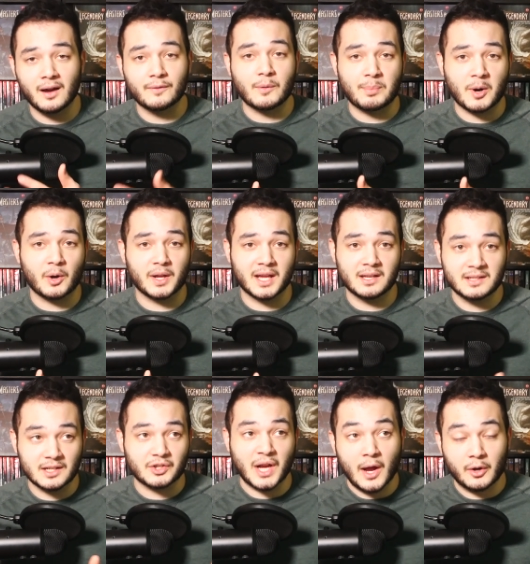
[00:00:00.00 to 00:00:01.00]
of a party and
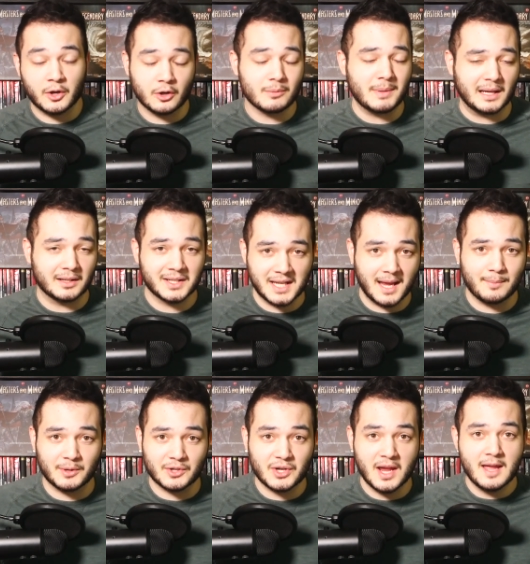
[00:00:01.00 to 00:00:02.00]
dish out a good amount of
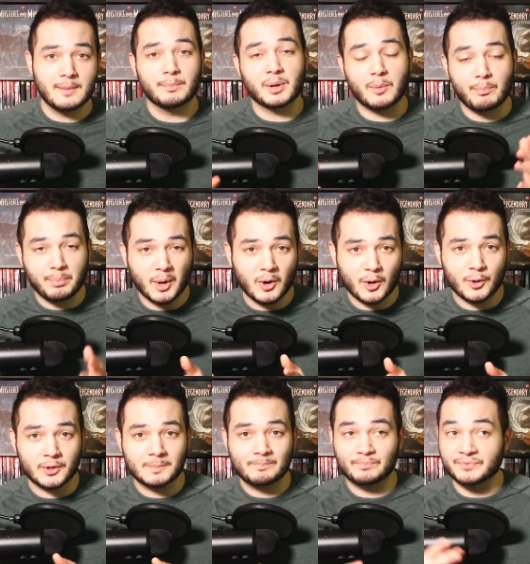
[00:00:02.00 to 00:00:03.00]
damage, but a
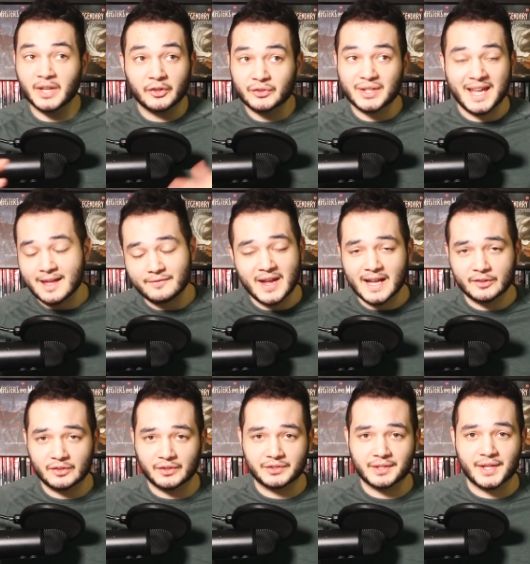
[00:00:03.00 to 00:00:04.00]
bard doesn't have
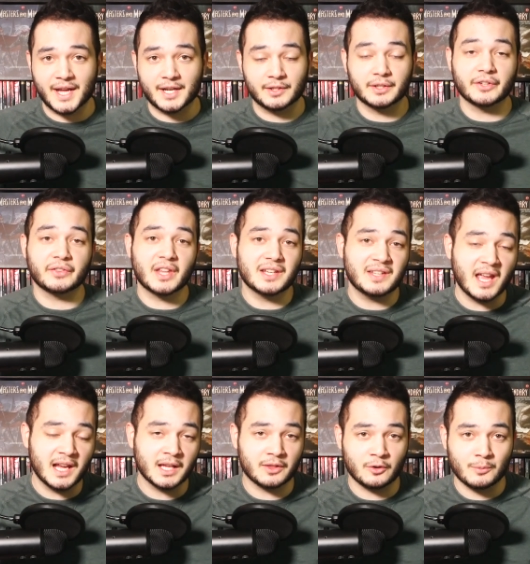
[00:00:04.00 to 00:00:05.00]
access to that unless they
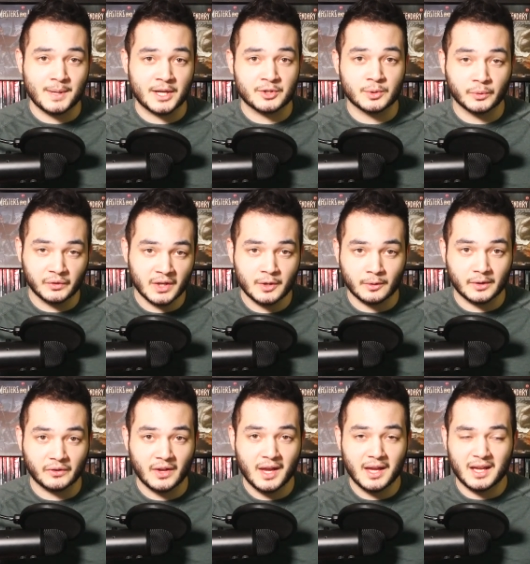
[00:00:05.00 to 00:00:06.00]
take it through magical
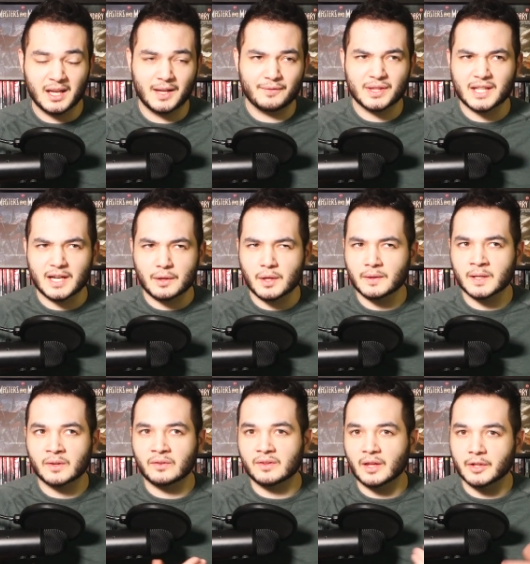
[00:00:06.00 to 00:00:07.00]
secrets, and even then I think
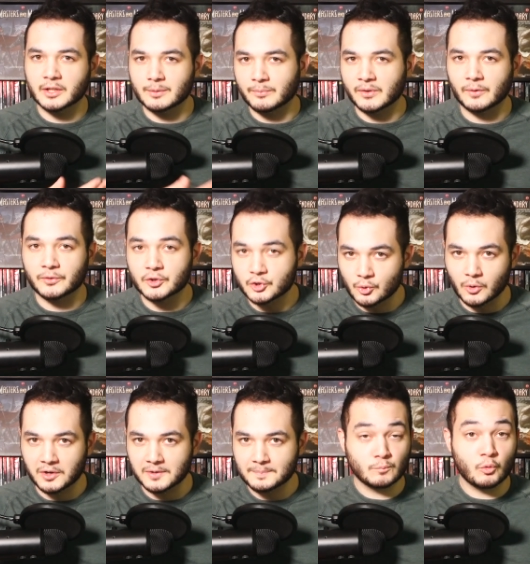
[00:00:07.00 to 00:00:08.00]
that's selling themselves
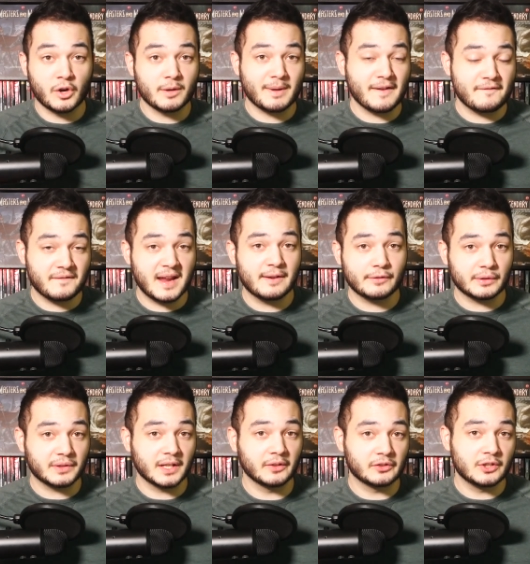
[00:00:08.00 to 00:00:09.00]
short. One of my
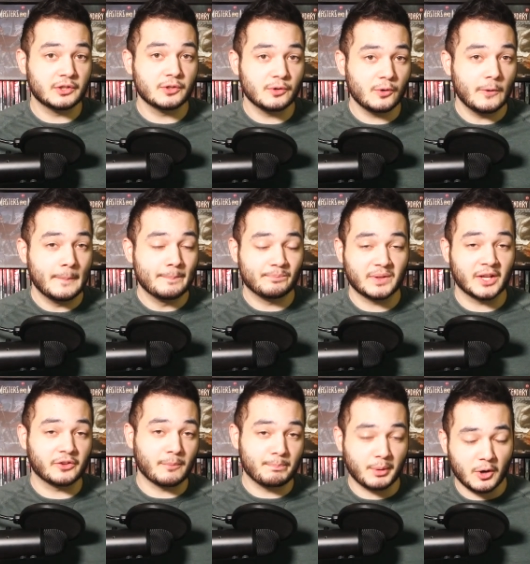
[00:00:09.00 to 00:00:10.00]
favorite things to do
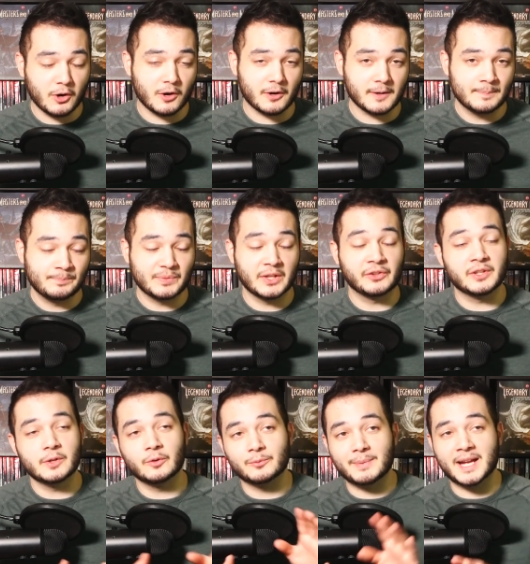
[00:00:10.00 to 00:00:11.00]
as a bard is
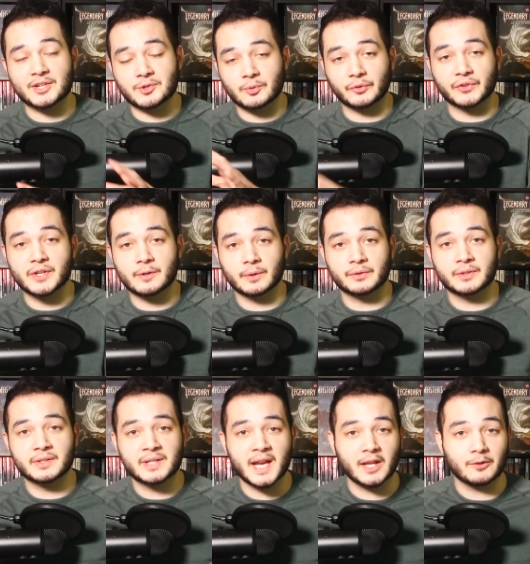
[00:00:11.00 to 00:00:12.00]
to use magical secrets
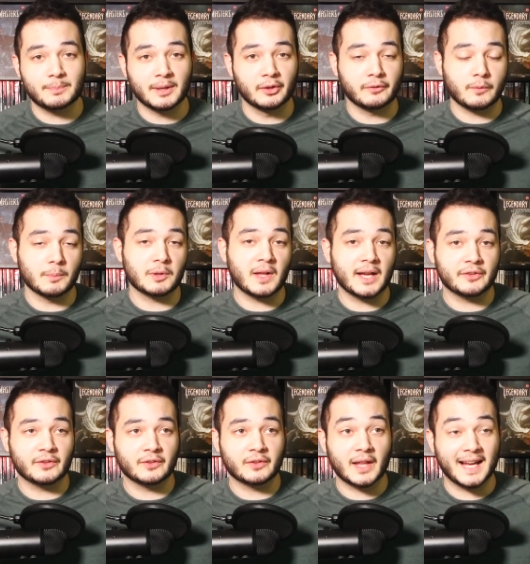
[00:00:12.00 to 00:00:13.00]
to take spells from
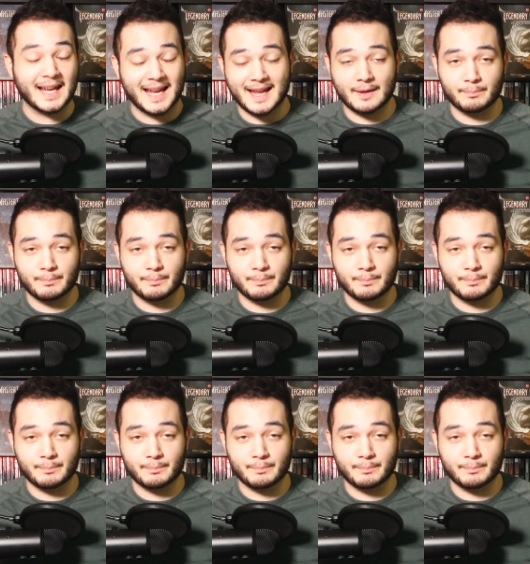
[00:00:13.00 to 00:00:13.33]
classes like